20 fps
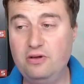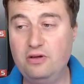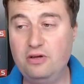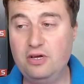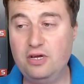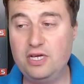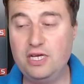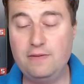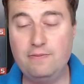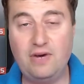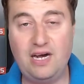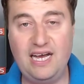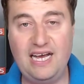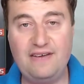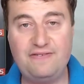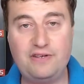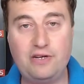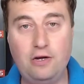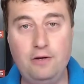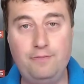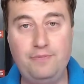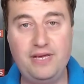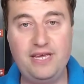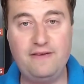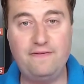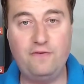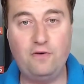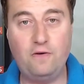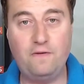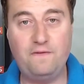you might have to go
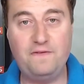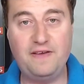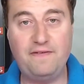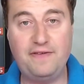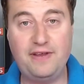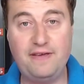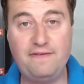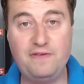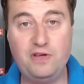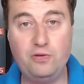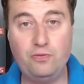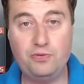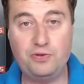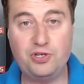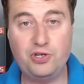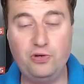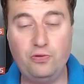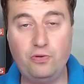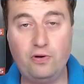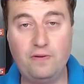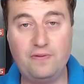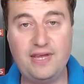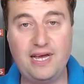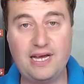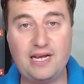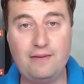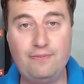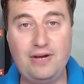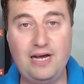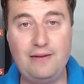B450 if you do want that
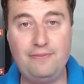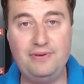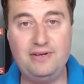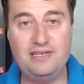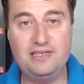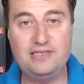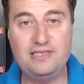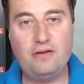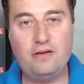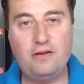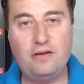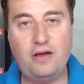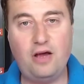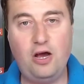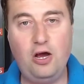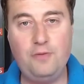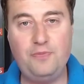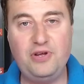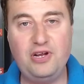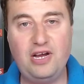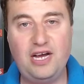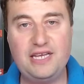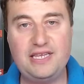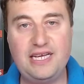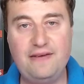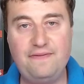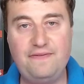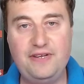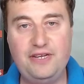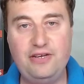compatibility. I hope you liked that
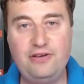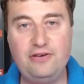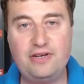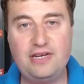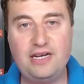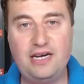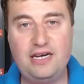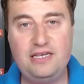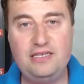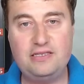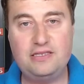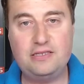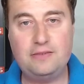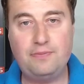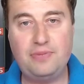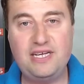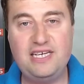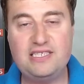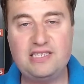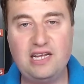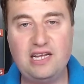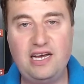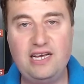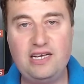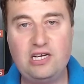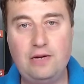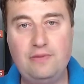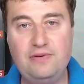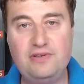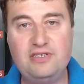video, guys. Please like,
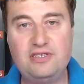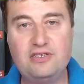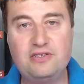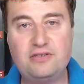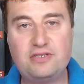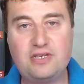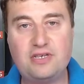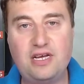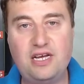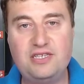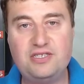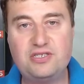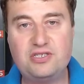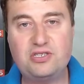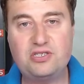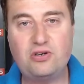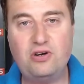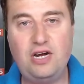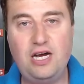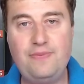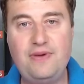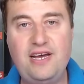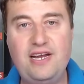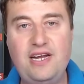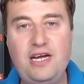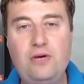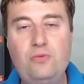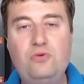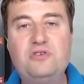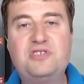comment and subscribe, and I
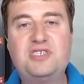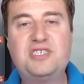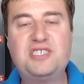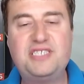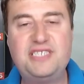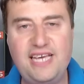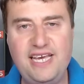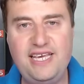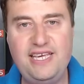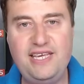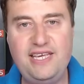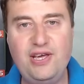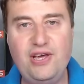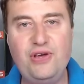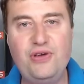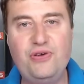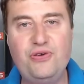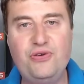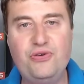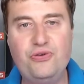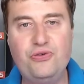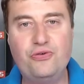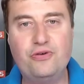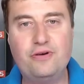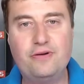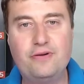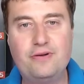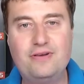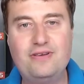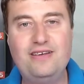will see you
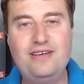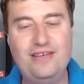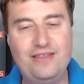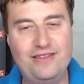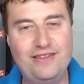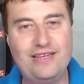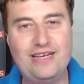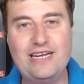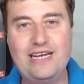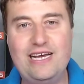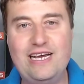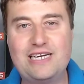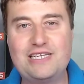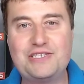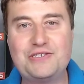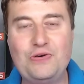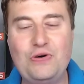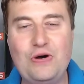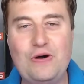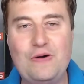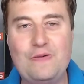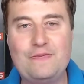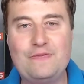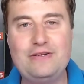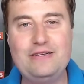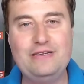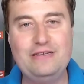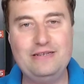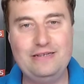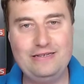in the next one.
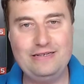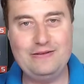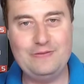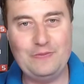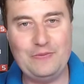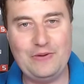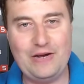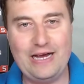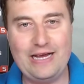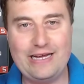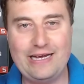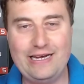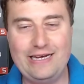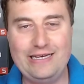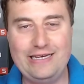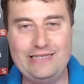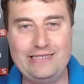Bye, guys.